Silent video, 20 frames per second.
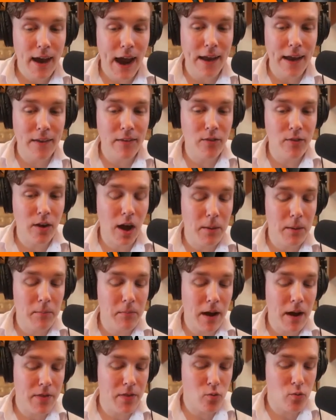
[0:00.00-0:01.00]
And
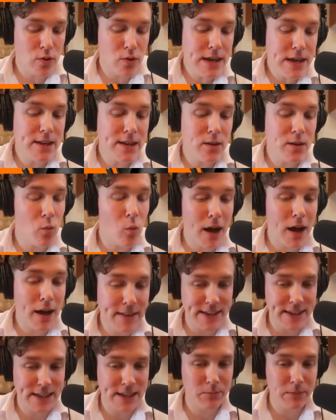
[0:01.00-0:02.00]
the reason why
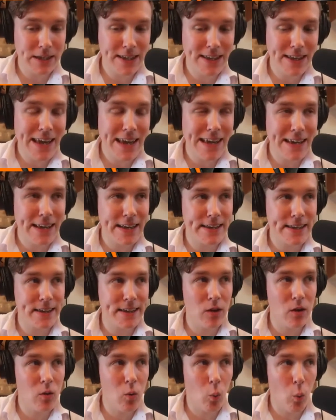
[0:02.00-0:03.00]
this is a mistake is
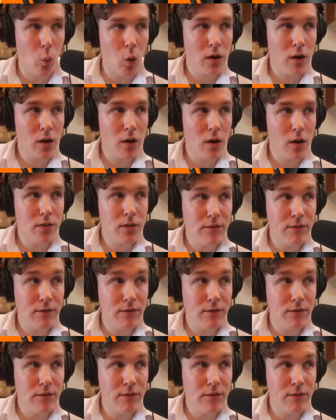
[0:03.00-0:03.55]
that, one,